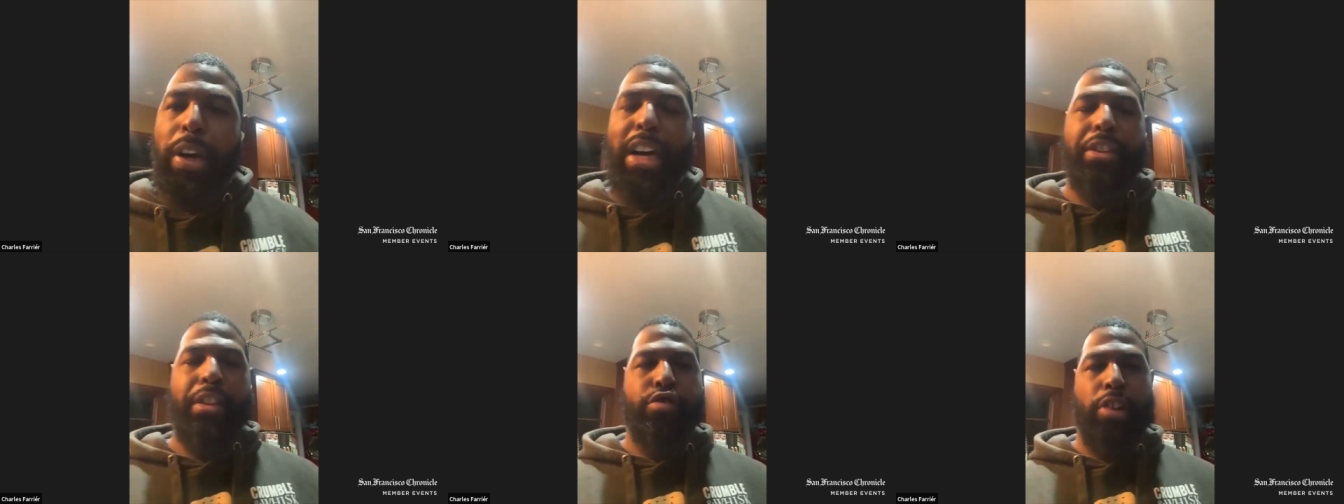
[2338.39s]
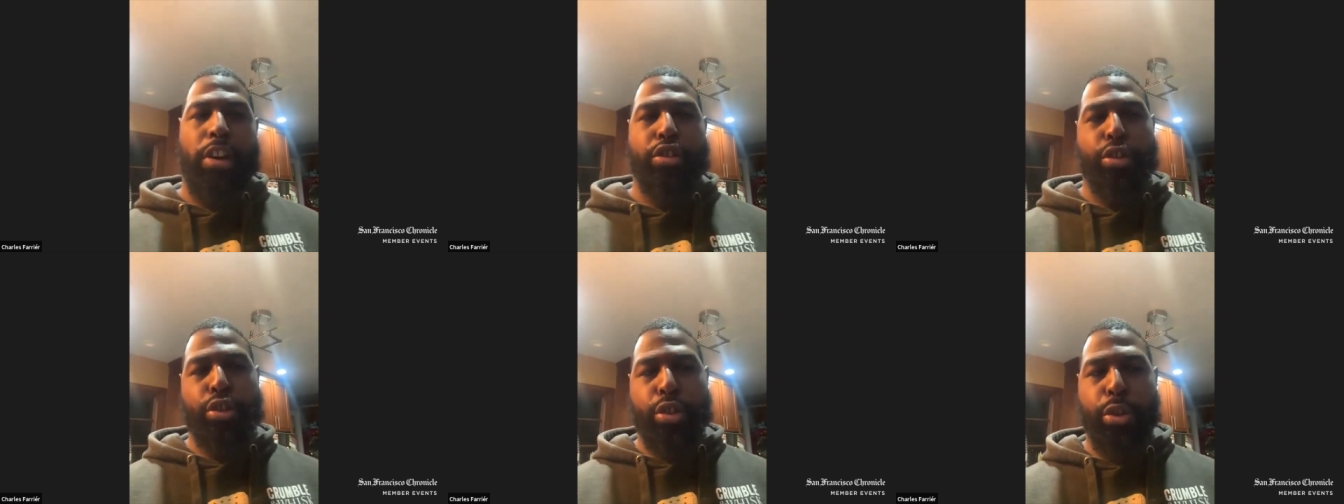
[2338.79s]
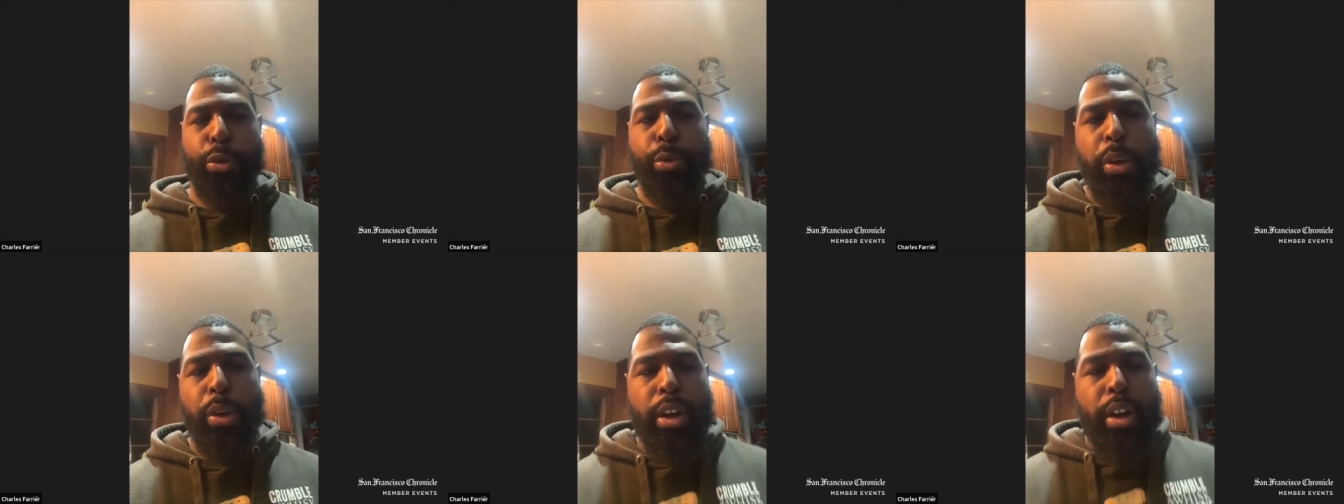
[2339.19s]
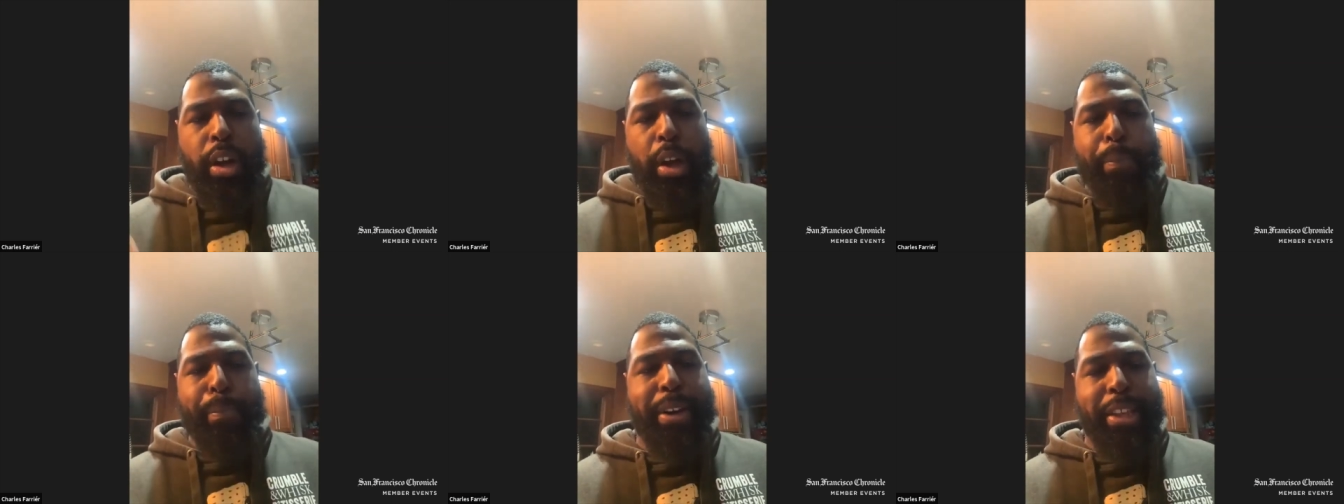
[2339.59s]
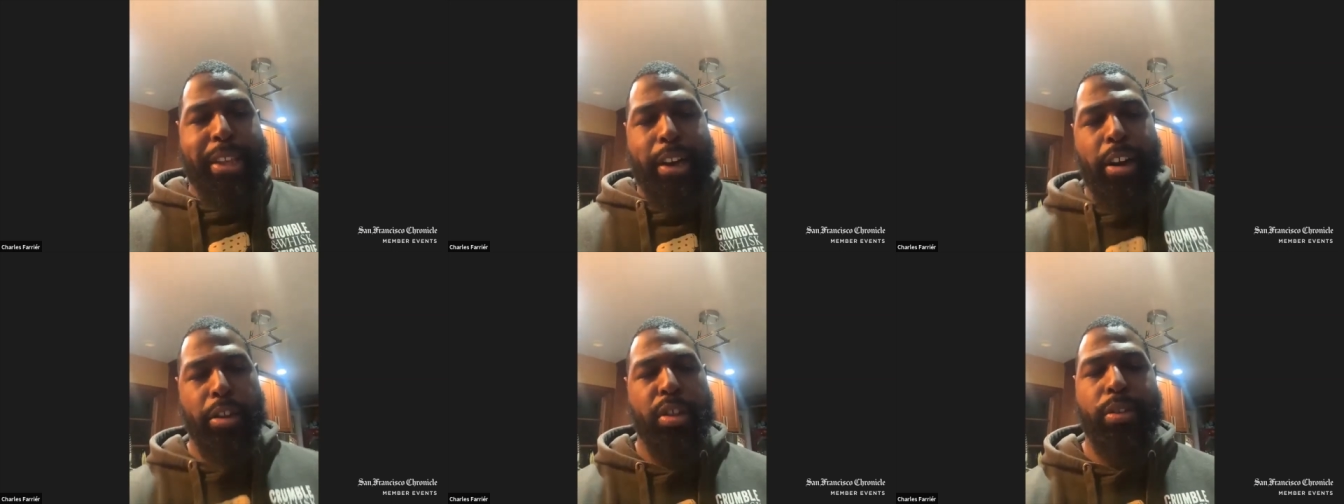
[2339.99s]
The walnuts will add the structure too,
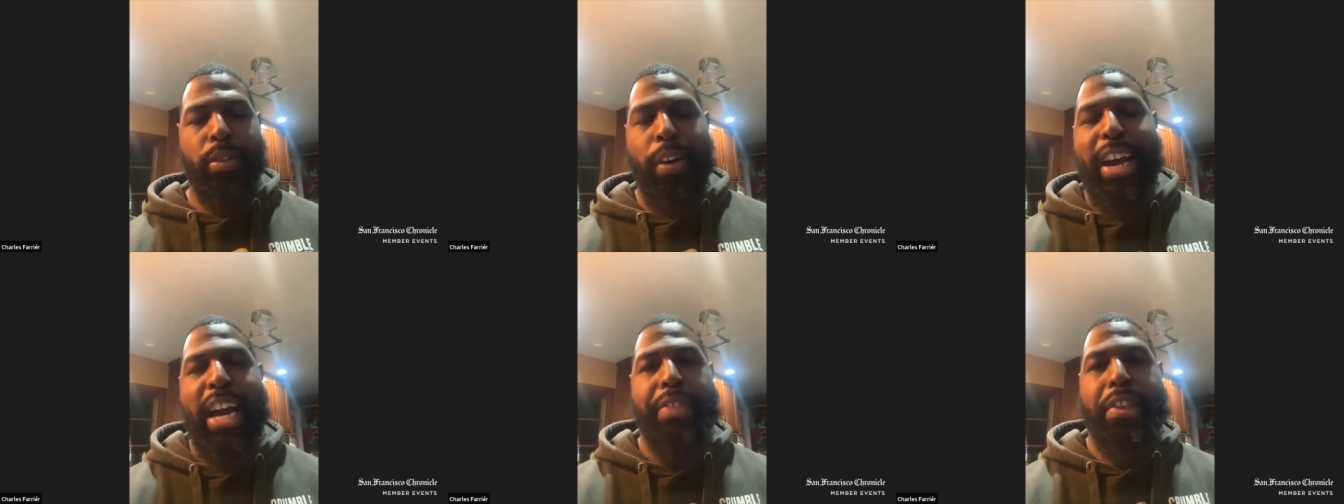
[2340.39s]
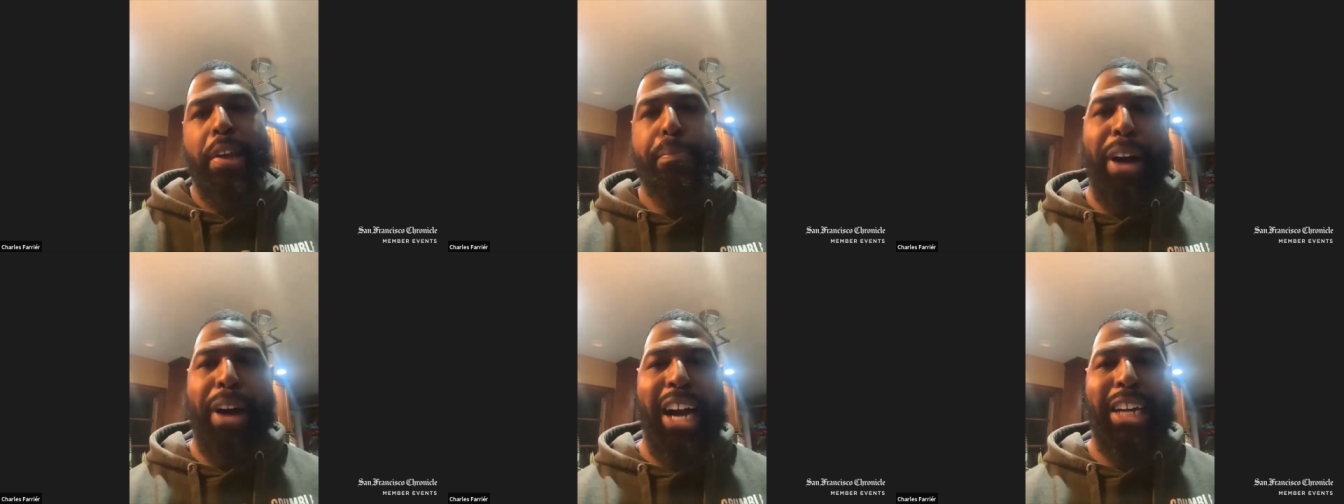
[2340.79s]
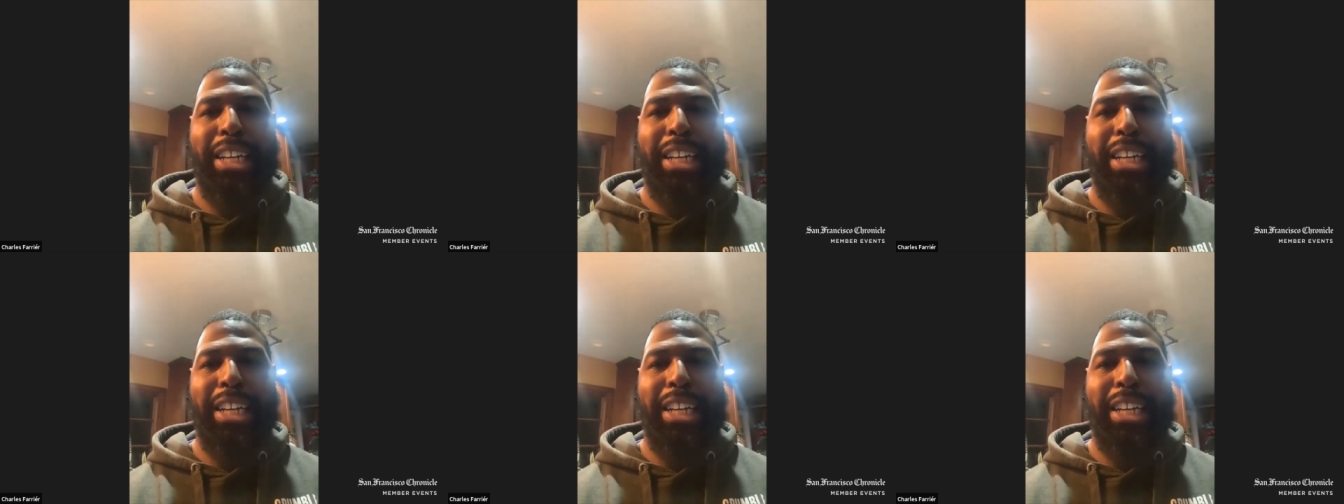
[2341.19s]
but they also don't